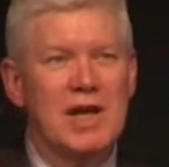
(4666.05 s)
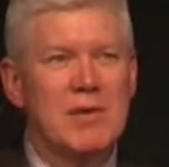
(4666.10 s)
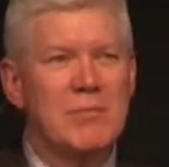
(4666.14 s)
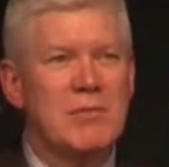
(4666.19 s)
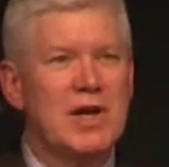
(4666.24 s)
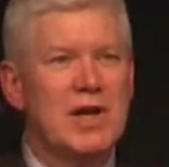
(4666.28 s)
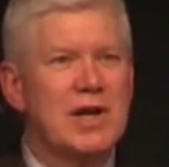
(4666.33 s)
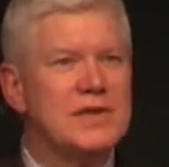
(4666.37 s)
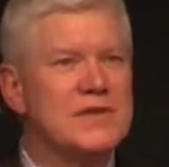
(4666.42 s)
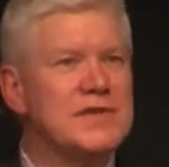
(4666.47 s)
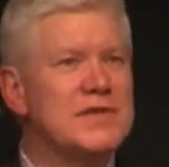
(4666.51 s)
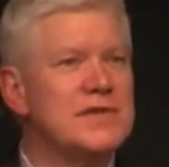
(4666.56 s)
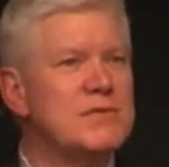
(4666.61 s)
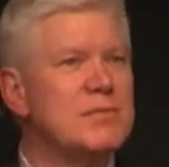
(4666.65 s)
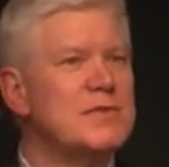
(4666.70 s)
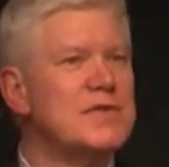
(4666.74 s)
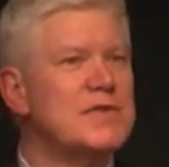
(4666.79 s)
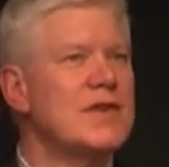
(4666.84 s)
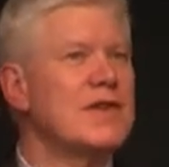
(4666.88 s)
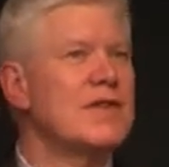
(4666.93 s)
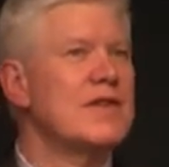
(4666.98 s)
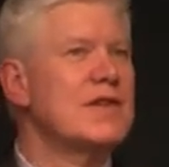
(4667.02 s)
Marxists would
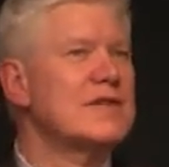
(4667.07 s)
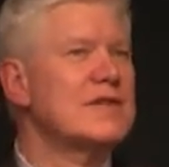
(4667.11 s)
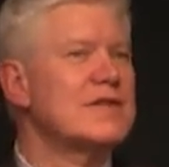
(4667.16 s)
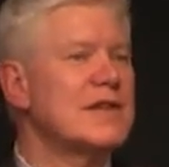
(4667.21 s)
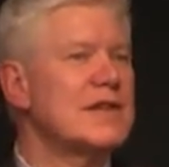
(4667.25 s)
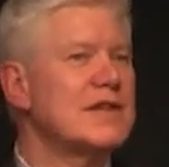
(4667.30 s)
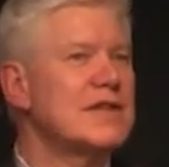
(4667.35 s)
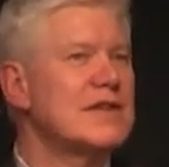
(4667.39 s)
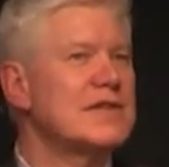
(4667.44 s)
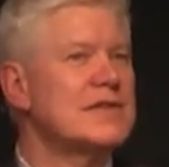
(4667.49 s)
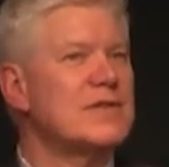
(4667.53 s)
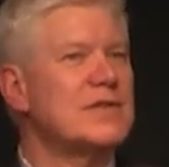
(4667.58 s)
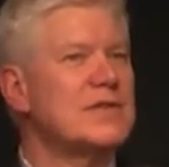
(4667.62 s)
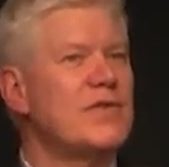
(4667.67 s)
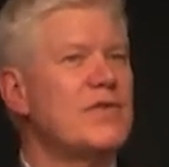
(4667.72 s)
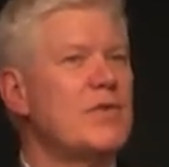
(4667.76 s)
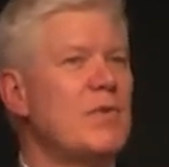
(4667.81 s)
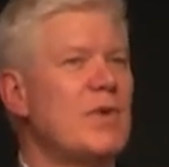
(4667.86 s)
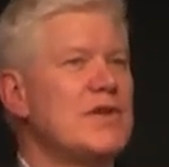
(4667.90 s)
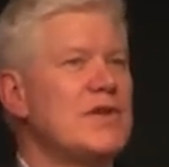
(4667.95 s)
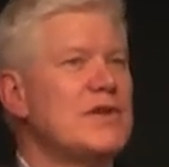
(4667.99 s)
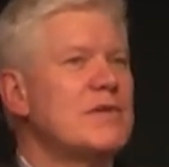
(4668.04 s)
say things like this. Look, if
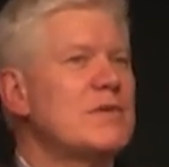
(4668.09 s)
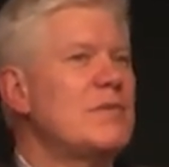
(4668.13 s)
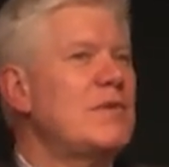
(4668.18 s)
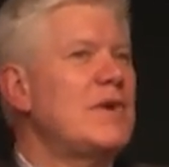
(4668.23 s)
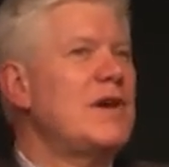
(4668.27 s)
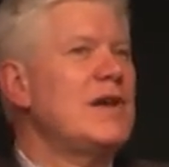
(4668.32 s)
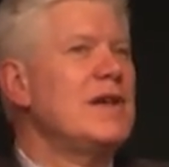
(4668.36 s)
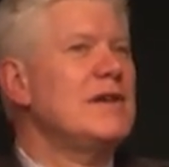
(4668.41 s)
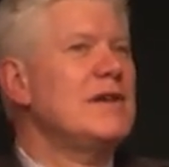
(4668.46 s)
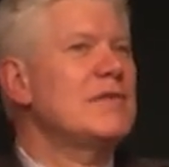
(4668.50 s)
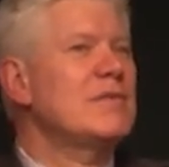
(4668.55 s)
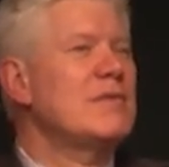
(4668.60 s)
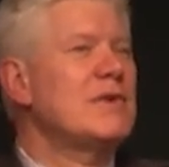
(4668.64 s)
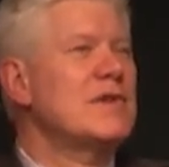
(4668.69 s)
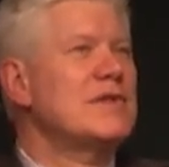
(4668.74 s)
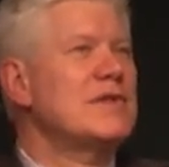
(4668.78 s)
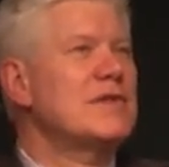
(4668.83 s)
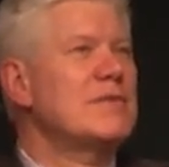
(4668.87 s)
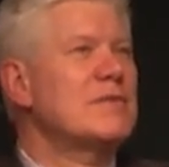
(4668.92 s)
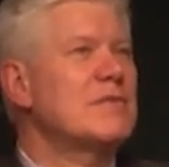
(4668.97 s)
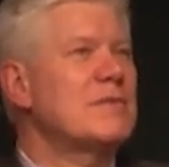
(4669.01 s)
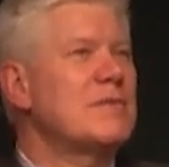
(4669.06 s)
you wonder why, what,